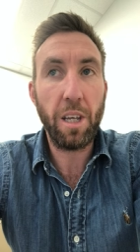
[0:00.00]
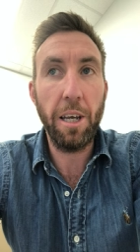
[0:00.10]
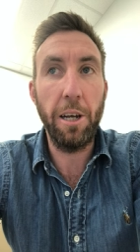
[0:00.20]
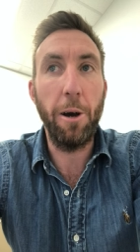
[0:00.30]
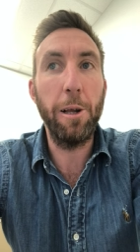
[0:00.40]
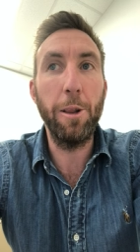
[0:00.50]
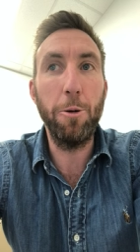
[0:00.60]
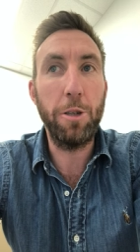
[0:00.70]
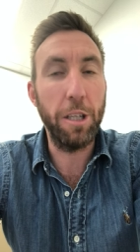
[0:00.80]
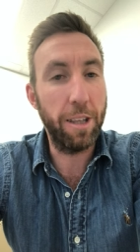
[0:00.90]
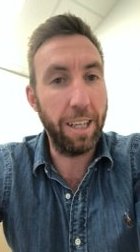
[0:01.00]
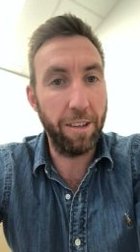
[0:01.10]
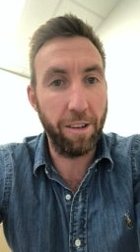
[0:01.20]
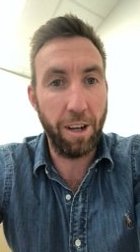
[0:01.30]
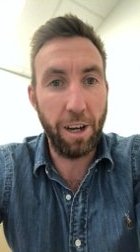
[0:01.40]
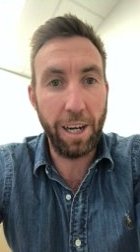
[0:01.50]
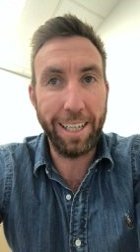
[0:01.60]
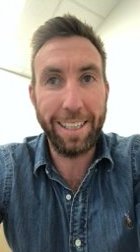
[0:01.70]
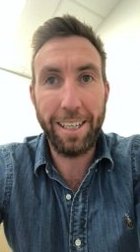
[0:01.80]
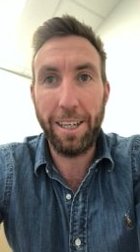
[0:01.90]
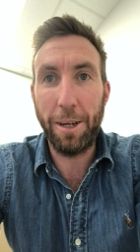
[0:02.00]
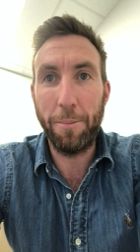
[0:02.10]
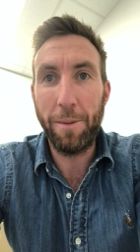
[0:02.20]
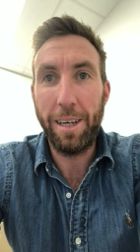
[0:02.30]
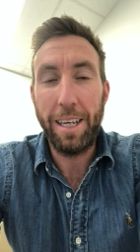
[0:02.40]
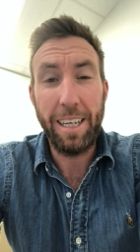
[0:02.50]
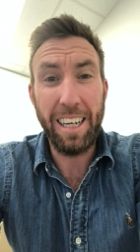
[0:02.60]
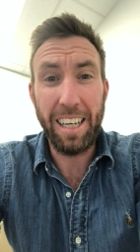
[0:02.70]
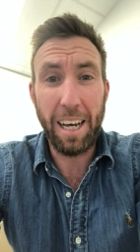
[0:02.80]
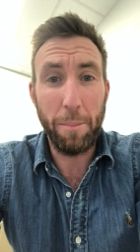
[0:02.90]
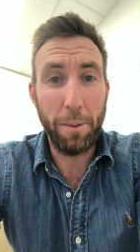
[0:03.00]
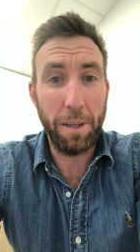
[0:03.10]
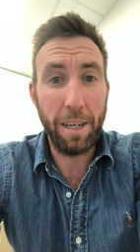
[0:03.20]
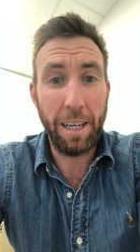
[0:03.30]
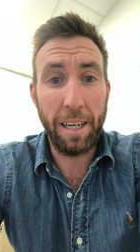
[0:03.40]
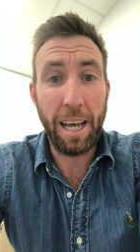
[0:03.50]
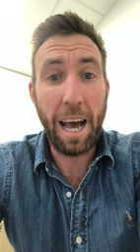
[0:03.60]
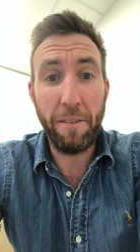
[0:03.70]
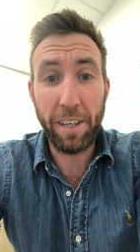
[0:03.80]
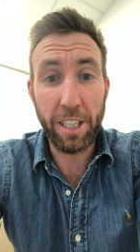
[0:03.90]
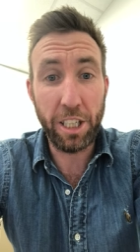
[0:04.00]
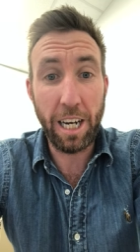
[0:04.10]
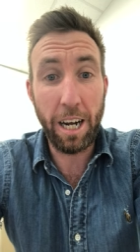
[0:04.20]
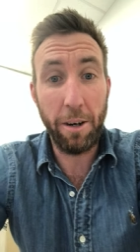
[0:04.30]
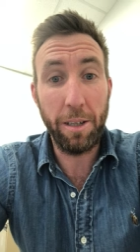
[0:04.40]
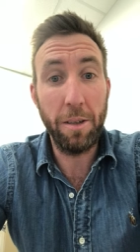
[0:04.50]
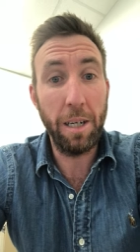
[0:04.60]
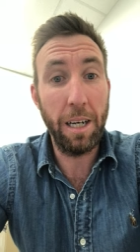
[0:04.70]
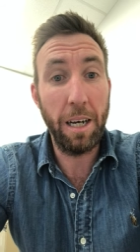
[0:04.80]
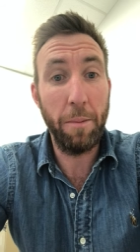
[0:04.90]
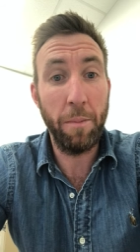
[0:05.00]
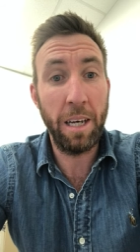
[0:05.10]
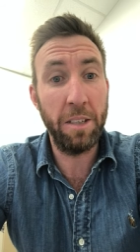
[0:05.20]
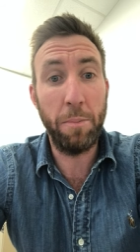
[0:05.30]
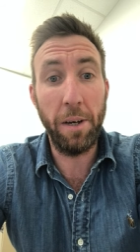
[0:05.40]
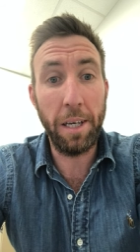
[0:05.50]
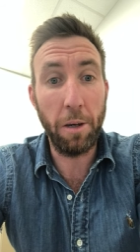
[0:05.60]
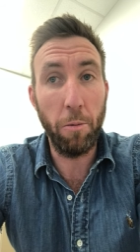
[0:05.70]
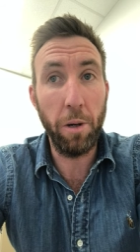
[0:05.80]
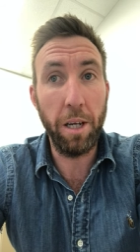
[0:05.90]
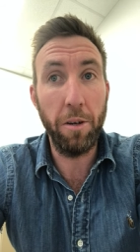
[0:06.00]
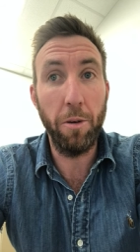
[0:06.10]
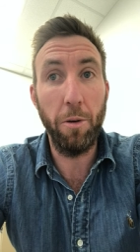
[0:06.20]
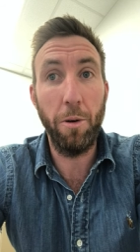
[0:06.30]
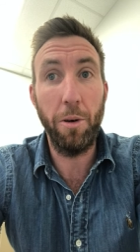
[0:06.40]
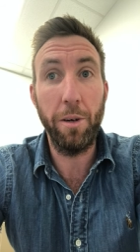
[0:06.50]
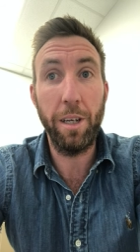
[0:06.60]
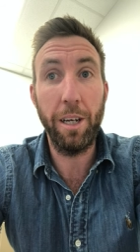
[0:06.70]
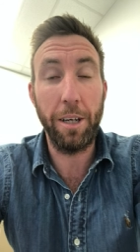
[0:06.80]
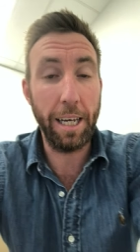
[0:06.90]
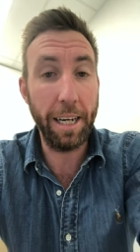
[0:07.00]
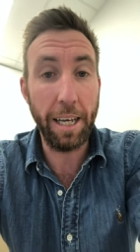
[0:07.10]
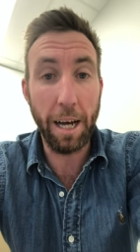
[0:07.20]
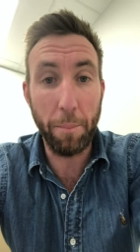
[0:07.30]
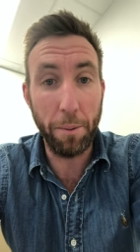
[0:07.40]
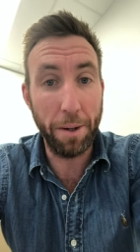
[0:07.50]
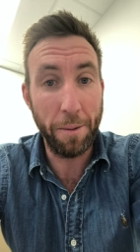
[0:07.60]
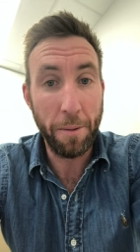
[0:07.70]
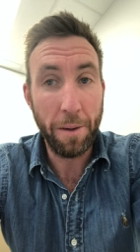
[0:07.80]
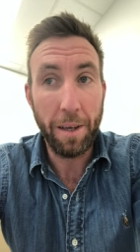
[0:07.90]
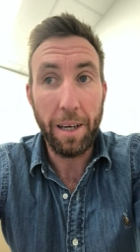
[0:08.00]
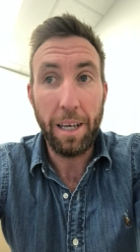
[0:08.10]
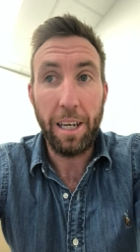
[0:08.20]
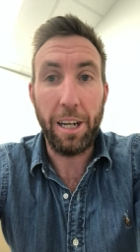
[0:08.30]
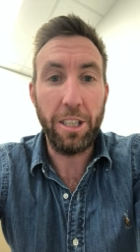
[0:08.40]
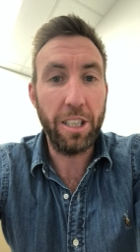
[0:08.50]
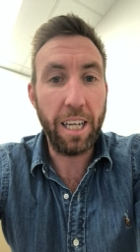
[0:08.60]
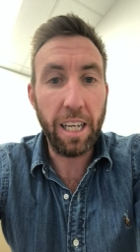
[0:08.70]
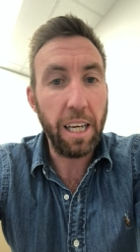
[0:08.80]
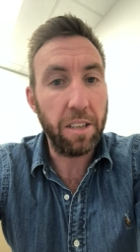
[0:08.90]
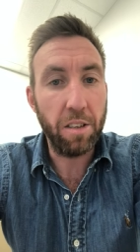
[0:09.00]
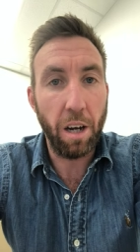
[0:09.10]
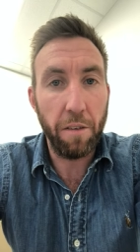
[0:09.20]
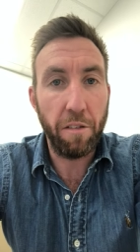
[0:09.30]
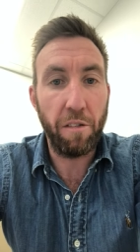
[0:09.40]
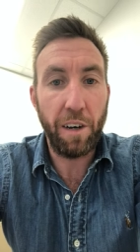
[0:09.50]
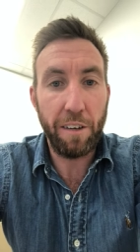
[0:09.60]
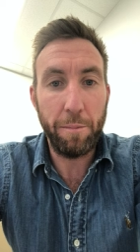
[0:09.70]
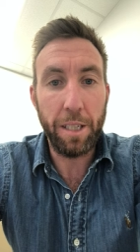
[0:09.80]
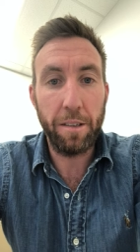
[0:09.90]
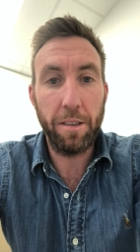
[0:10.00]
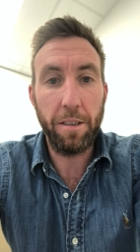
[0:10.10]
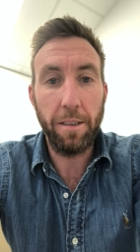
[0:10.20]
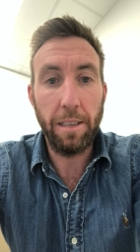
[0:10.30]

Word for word: and I looked at things like, you know, getting up and, and having a shower um, as being a win or, you know, getting up and, you know, just getting outside for five minutes